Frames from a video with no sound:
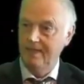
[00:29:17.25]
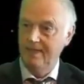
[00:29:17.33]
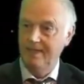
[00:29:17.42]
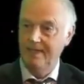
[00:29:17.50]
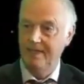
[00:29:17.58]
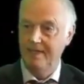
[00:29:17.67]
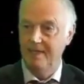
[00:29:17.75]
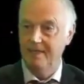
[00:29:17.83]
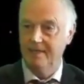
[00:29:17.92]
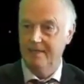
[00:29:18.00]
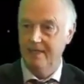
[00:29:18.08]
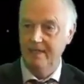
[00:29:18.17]
Uh, uh, uh
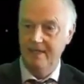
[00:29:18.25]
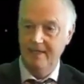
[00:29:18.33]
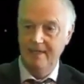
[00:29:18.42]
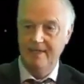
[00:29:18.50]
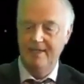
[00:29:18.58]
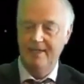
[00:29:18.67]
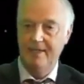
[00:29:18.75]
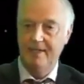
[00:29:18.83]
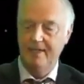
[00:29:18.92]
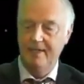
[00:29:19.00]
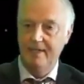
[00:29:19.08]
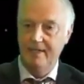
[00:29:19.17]
okay?
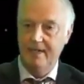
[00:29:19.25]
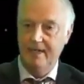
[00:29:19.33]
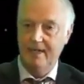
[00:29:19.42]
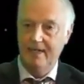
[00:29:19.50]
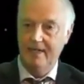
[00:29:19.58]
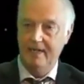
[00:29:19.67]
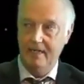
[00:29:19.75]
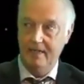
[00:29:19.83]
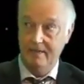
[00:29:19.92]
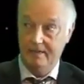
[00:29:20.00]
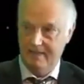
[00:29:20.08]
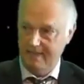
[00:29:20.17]
Uh, uh, and,
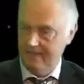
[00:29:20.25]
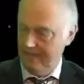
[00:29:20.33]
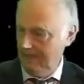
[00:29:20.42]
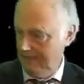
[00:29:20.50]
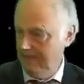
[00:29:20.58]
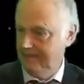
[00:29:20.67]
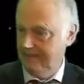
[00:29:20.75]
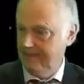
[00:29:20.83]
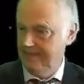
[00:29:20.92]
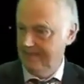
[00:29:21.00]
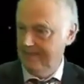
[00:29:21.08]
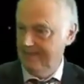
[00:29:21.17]
and, as you say, that
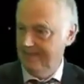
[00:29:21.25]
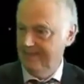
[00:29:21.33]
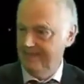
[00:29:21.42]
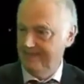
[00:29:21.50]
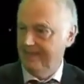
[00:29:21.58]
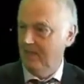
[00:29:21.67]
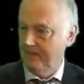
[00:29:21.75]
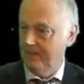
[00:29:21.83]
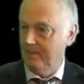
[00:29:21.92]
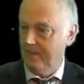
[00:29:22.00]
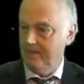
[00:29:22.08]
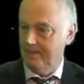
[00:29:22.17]
is
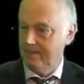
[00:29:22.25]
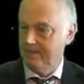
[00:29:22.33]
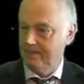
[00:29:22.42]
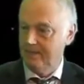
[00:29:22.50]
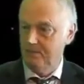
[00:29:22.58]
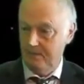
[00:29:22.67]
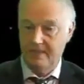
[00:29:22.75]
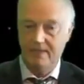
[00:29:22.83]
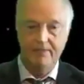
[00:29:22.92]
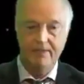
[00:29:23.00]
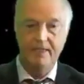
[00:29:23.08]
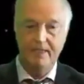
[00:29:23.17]
showing the methods
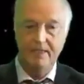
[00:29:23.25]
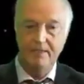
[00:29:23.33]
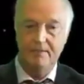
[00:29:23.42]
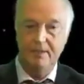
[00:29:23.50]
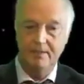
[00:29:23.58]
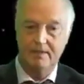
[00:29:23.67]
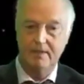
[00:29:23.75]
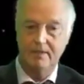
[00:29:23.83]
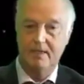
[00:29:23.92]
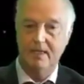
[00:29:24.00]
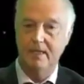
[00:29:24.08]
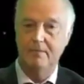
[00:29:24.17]
which given in, in the
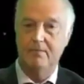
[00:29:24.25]
protocols,